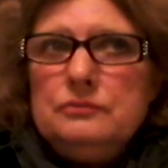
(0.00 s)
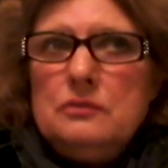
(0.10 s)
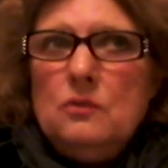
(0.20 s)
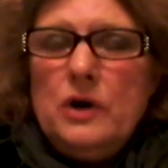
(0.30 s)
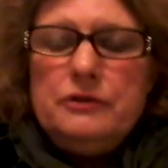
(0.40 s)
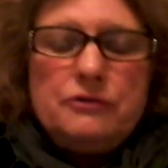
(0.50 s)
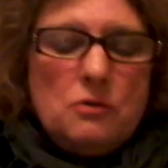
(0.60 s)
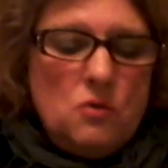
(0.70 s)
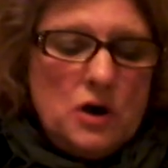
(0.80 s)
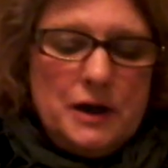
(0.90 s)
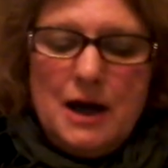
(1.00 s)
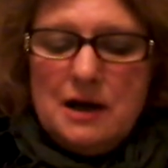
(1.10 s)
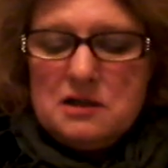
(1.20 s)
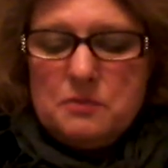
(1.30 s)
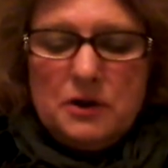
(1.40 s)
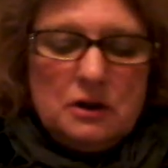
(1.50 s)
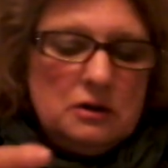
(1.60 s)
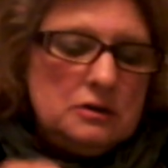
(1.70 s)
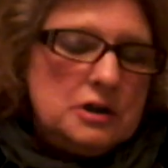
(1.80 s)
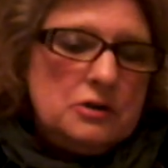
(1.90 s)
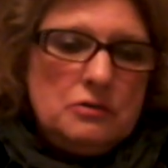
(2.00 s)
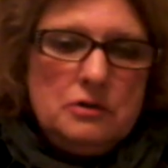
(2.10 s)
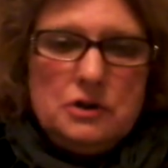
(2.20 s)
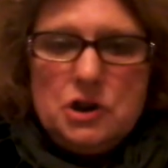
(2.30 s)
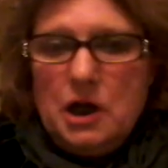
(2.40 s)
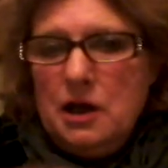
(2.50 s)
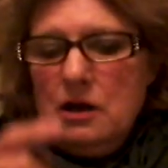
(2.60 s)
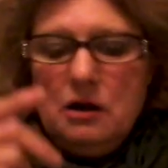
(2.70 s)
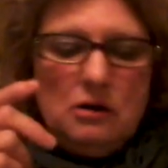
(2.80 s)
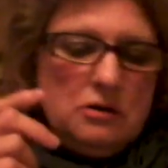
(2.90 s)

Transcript: Went from one hospital to the jail